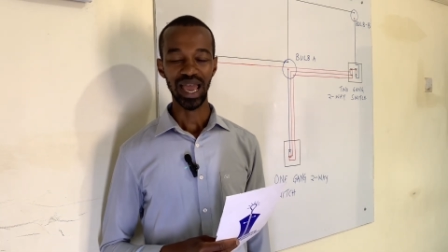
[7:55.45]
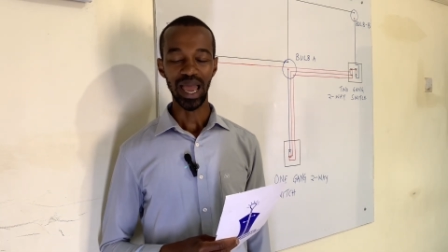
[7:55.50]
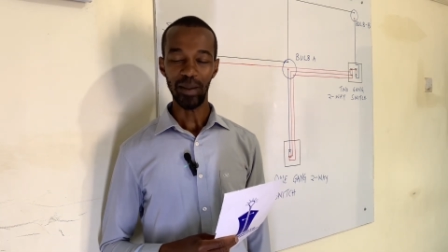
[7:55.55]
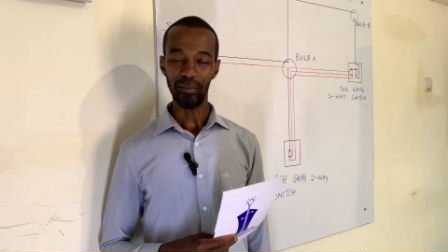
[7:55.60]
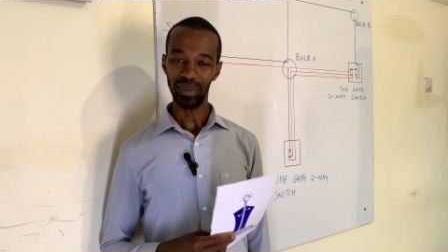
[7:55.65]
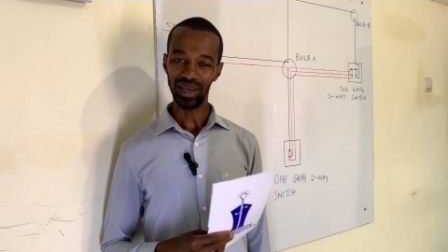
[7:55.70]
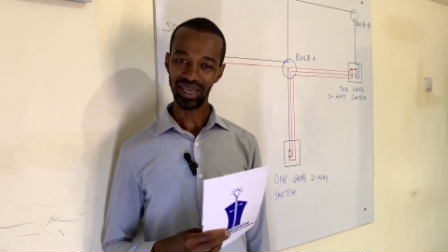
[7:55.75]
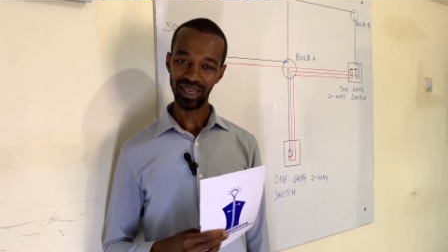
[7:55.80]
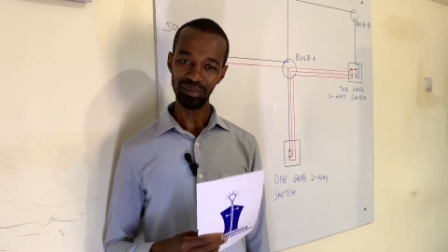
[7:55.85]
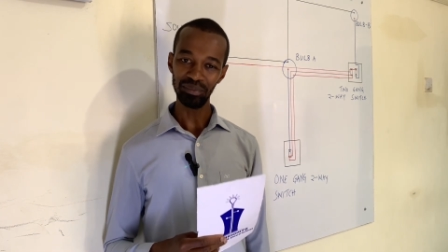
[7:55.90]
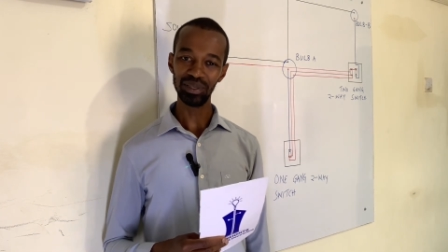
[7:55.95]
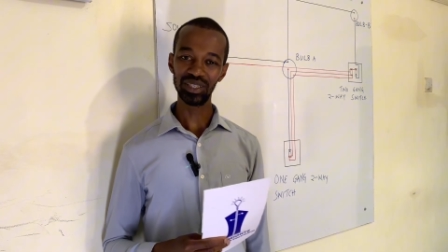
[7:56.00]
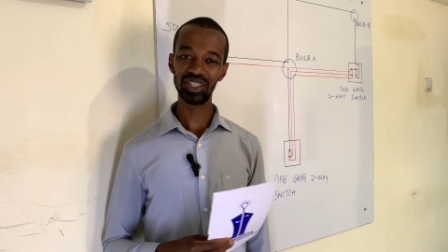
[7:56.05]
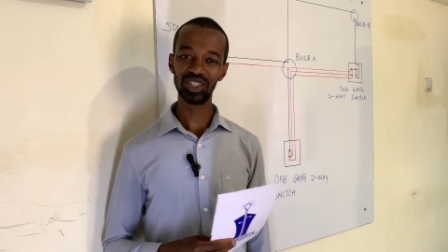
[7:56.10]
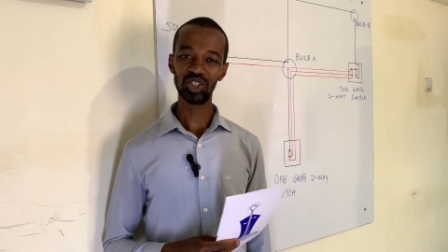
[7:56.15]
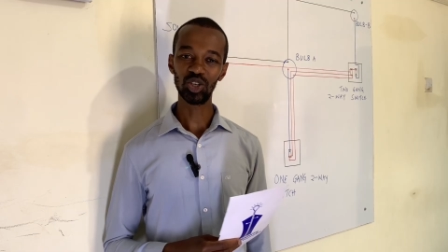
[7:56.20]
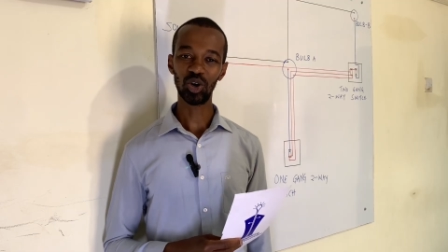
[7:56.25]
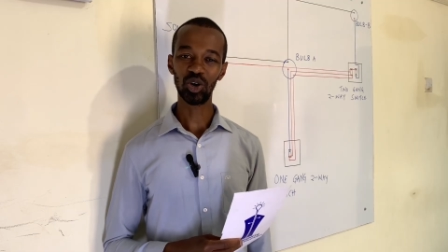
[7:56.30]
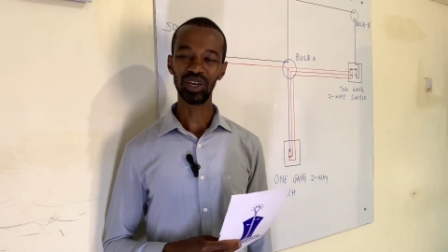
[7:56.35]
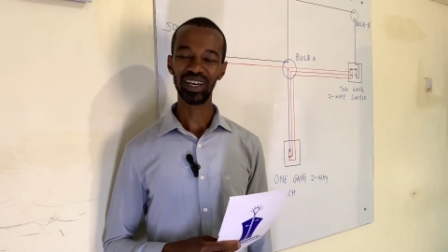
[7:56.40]
My name is
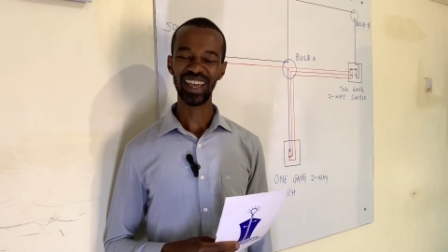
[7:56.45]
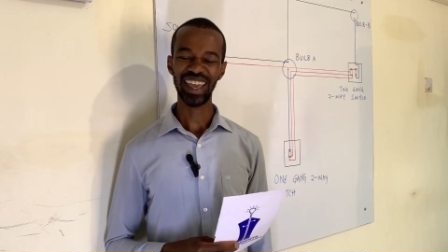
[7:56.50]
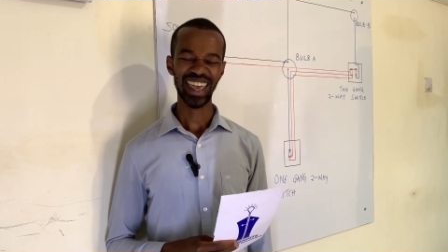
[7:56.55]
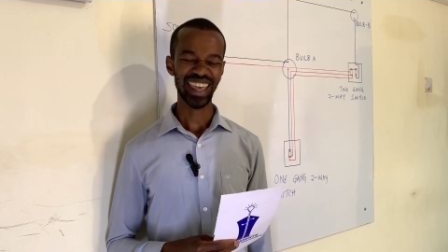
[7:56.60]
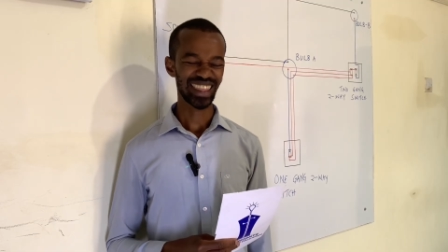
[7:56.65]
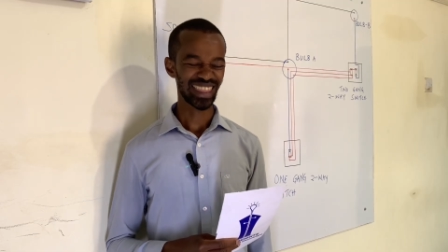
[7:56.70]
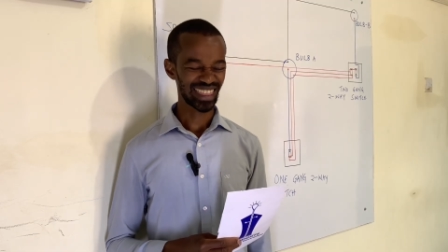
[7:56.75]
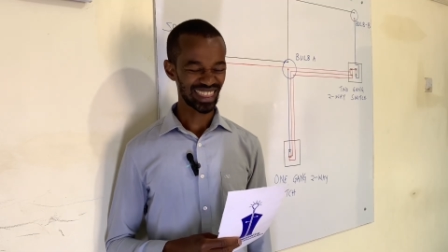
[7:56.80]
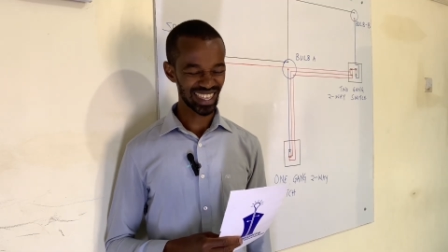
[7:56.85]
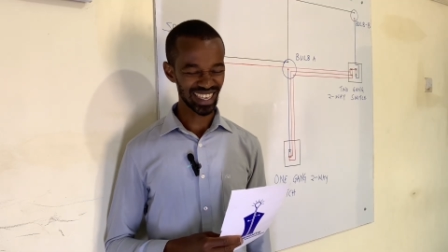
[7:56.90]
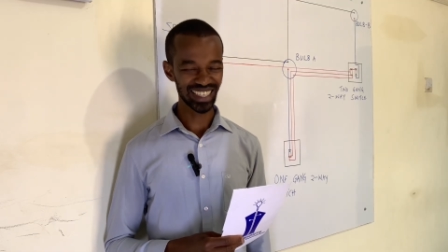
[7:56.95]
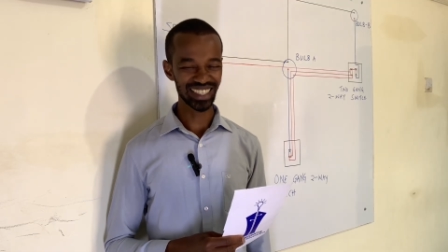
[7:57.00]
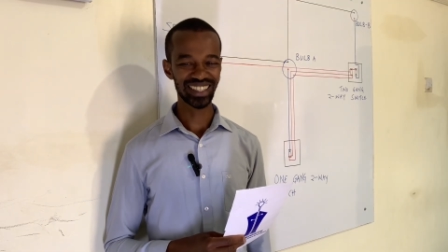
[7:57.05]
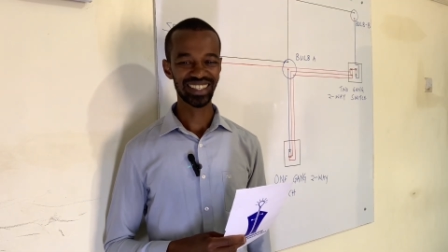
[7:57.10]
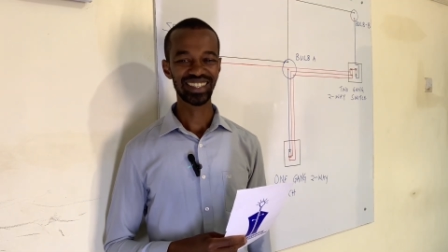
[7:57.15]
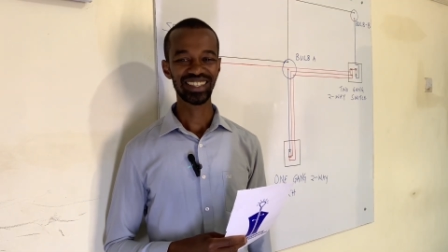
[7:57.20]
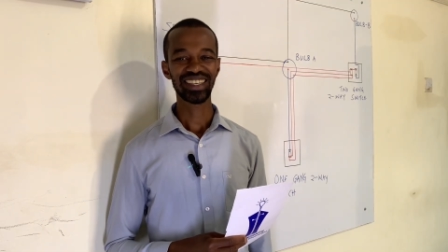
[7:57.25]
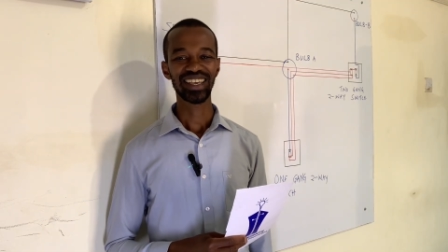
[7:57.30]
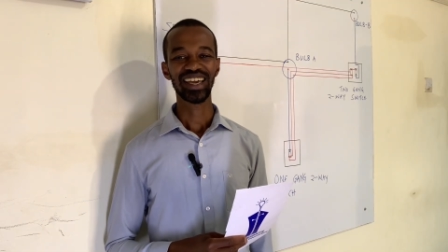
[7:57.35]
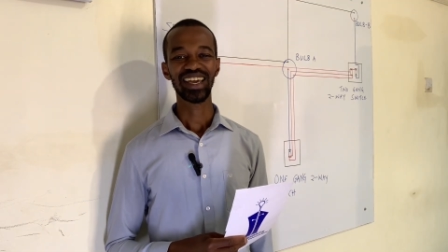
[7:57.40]
John and
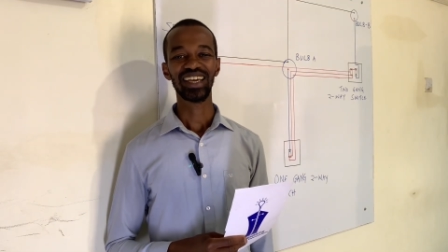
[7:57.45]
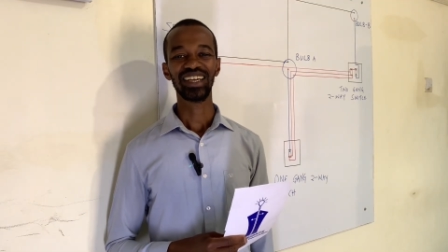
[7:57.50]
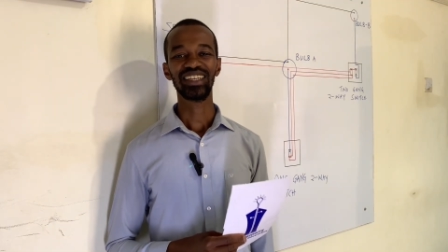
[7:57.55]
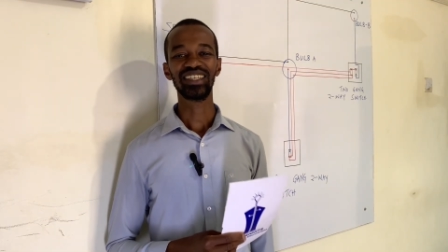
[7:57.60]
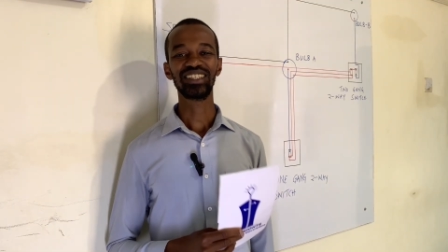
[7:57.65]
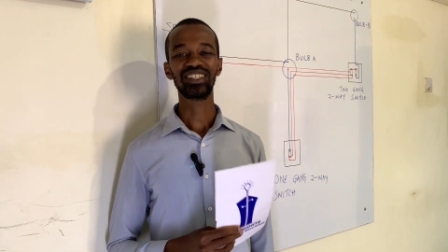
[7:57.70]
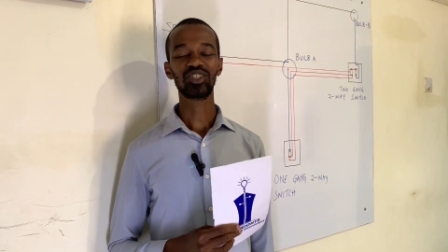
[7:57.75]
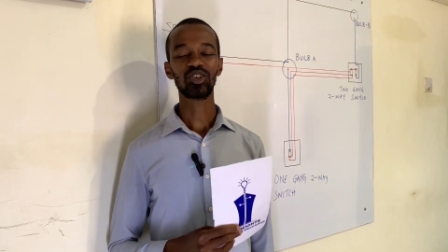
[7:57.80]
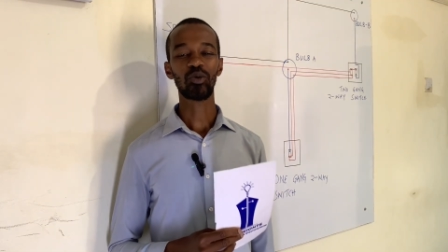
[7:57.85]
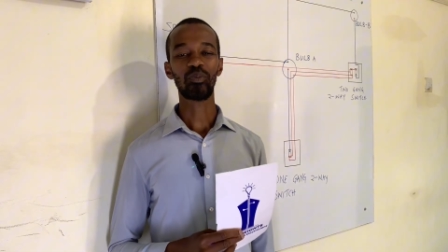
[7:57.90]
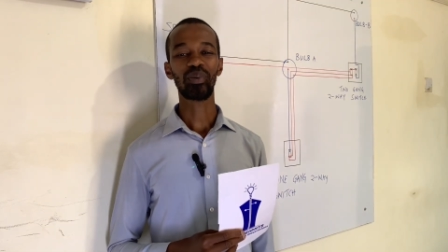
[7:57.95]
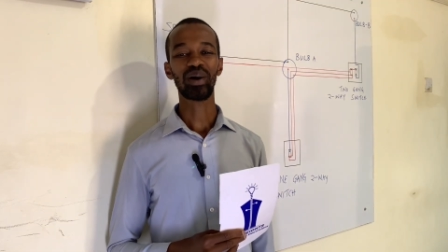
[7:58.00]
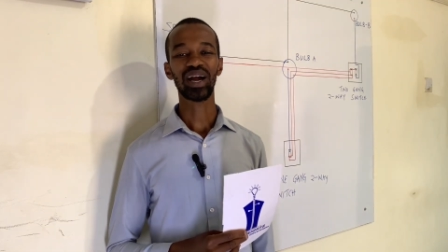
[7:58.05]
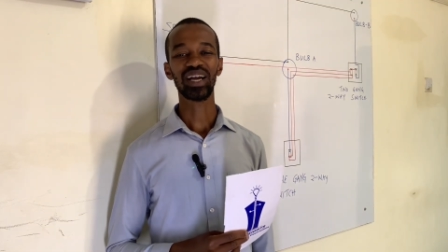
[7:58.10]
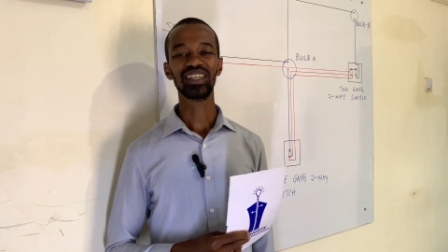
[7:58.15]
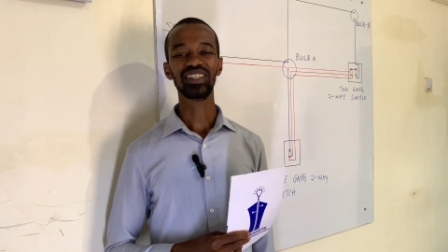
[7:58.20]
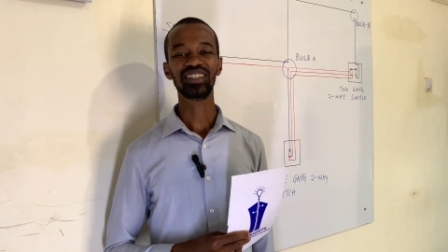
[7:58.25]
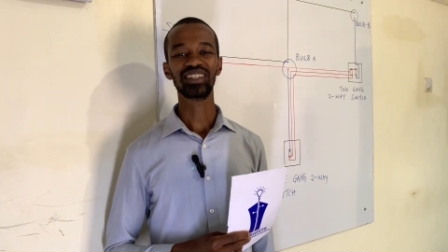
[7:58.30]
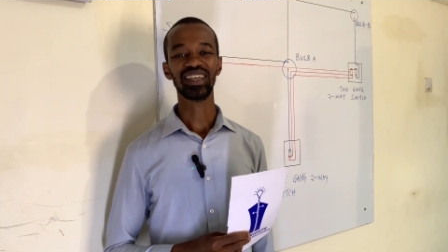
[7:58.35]
this Stop Heights